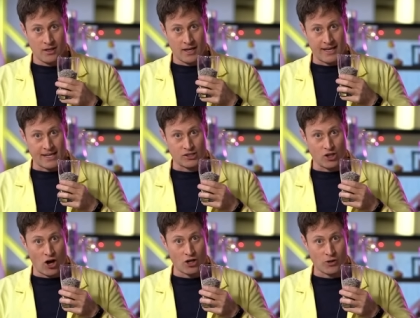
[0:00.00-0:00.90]
it gets
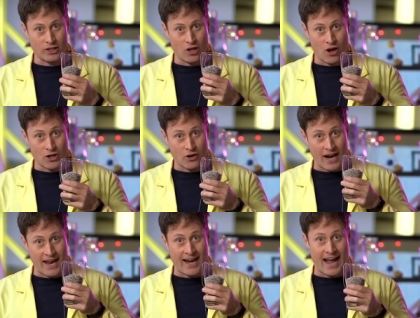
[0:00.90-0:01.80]
longer and longer,
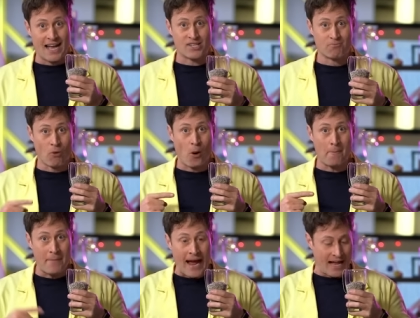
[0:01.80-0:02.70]
and it has more
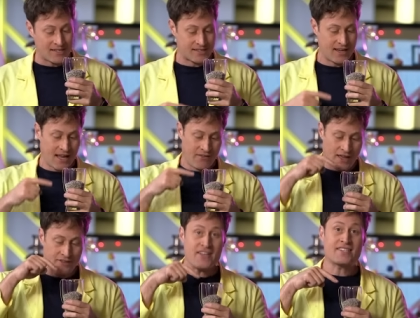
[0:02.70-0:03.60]
mass
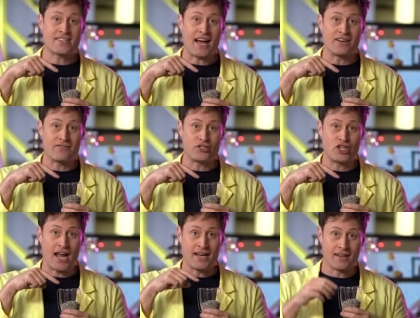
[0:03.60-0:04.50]
than this side of the
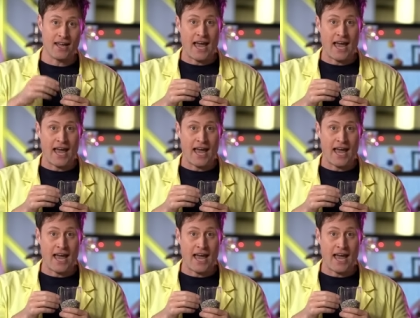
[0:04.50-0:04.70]
chain.